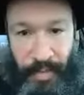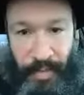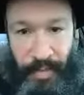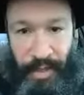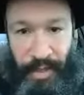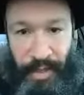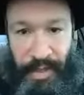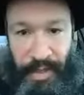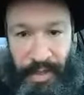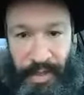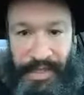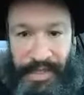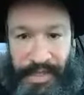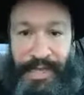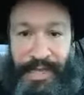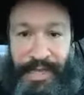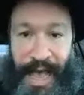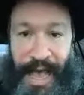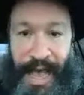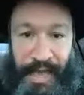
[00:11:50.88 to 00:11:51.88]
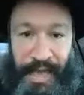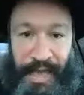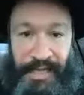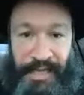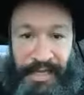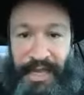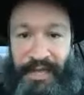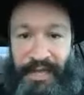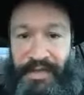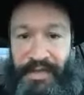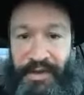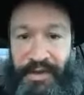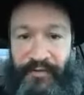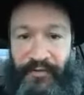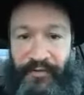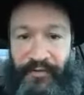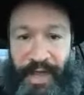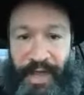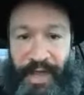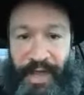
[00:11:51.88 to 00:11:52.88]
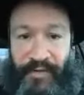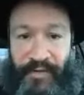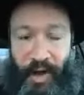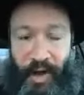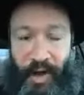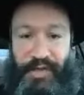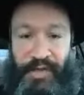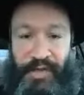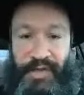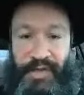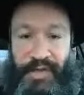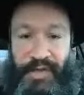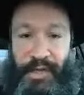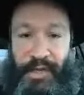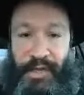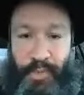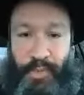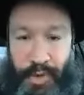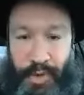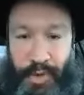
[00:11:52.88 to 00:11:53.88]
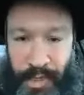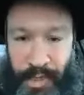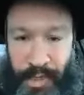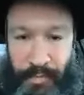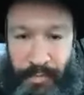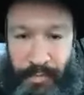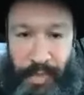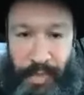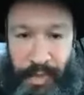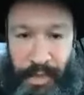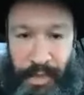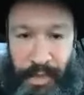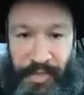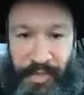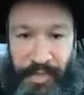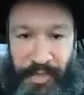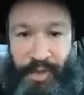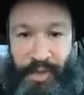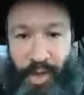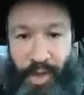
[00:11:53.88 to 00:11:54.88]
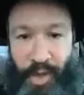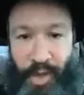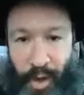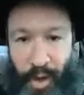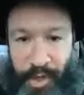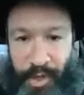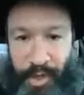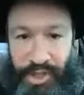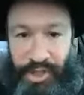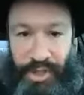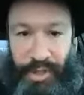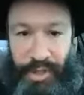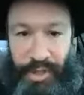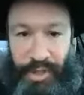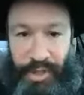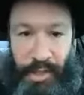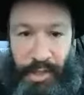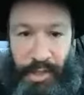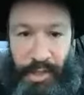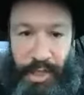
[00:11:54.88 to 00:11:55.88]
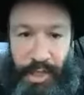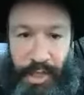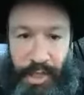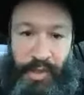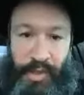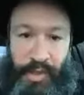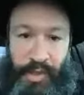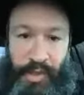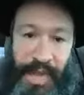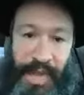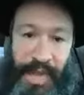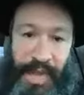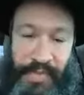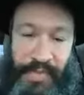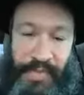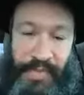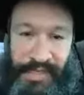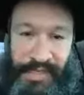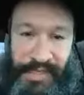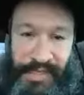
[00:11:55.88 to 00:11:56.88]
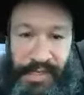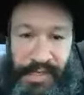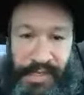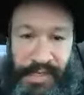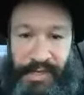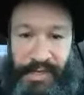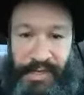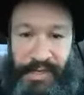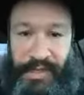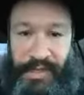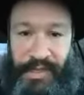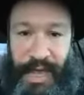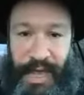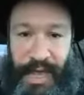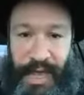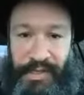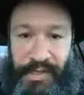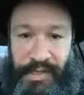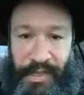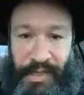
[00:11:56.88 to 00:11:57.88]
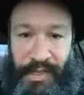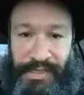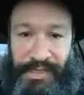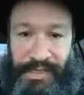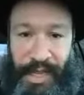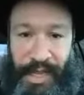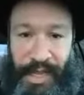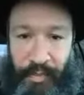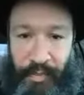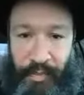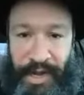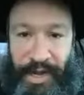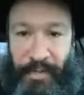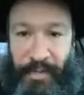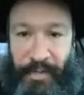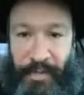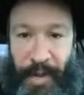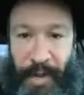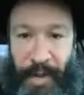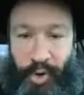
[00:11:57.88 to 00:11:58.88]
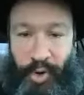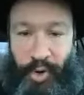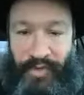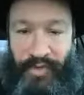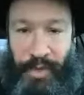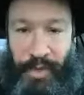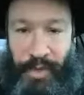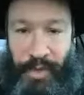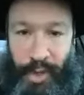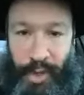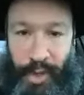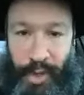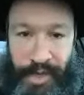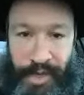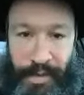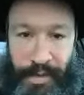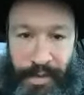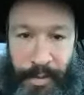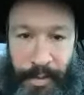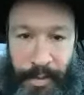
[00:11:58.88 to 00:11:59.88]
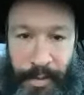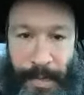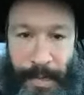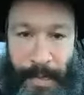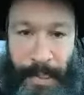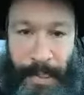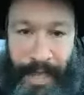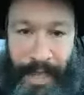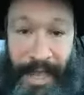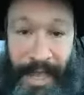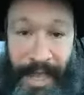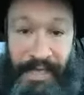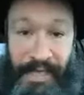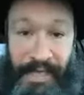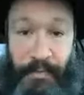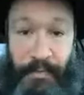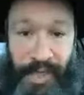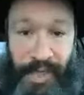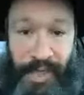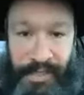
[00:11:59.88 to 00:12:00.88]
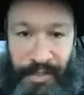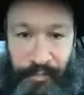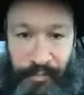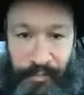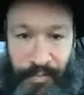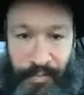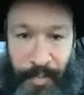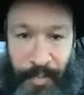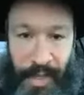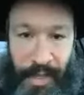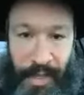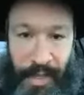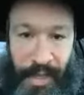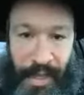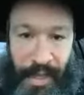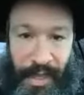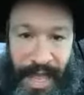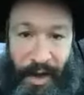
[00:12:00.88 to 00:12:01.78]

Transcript: This guy is a dear friend of ours in the community, Mr. Darwish. He owns many businesses here in town. He's a celebrated member of the community, and he's Muslim. And